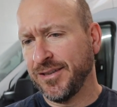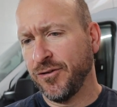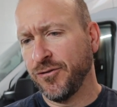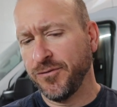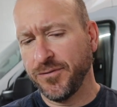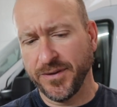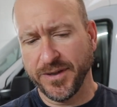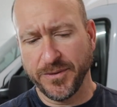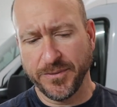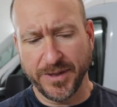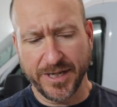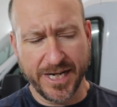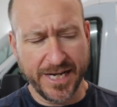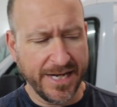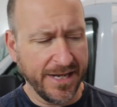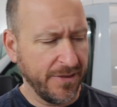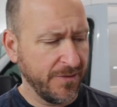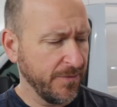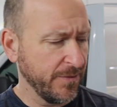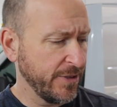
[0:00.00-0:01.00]
Hopefully we can
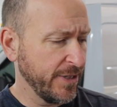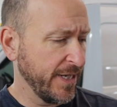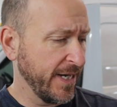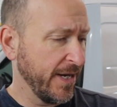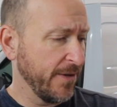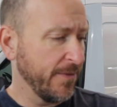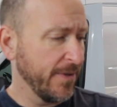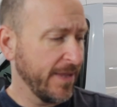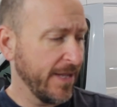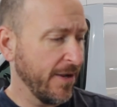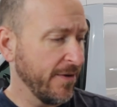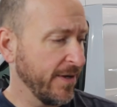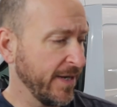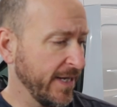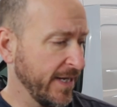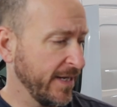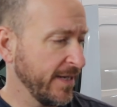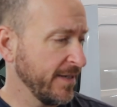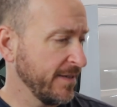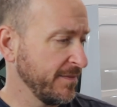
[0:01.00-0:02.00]
get through today without
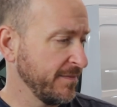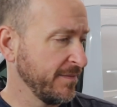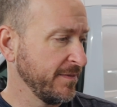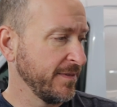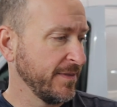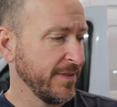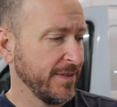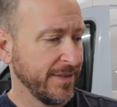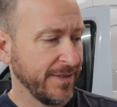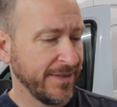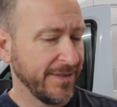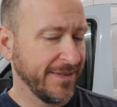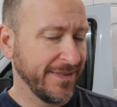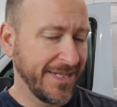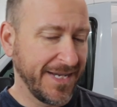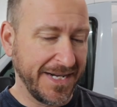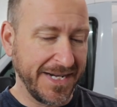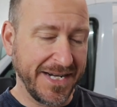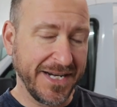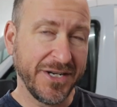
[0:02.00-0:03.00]
any
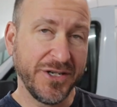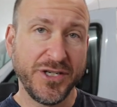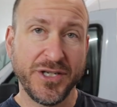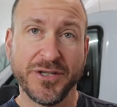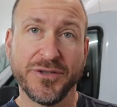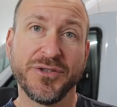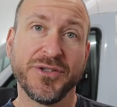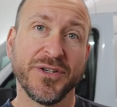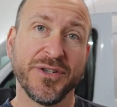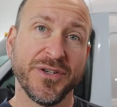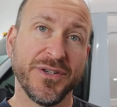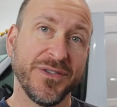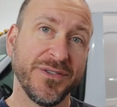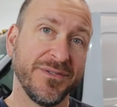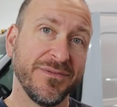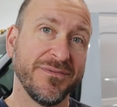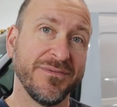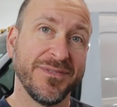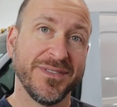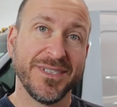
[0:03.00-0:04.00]
issues or
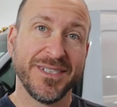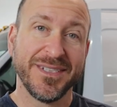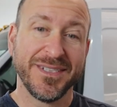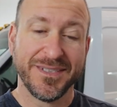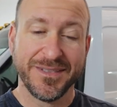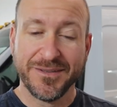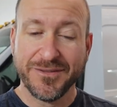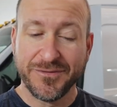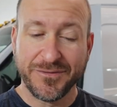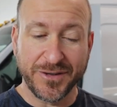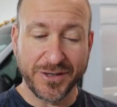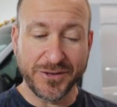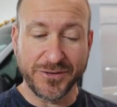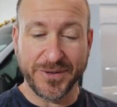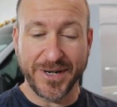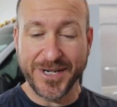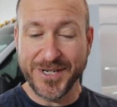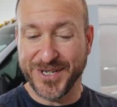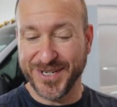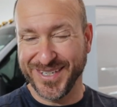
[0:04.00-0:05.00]

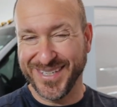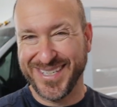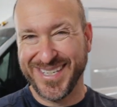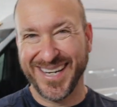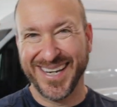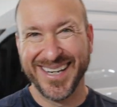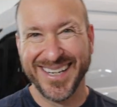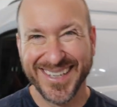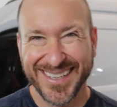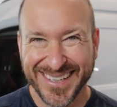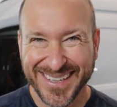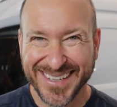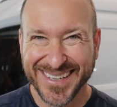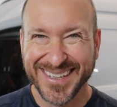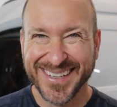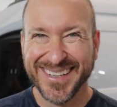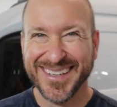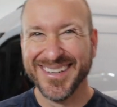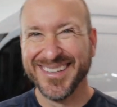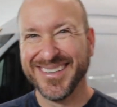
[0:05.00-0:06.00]
frustrations.
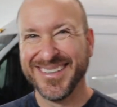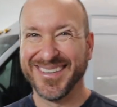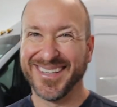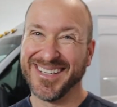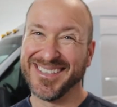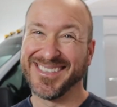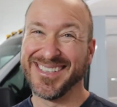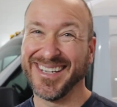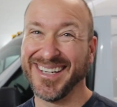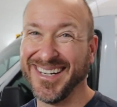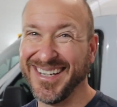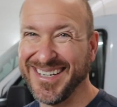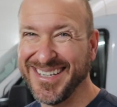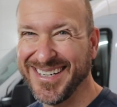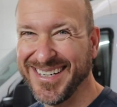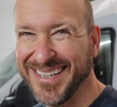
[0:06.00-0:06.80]
Let's see.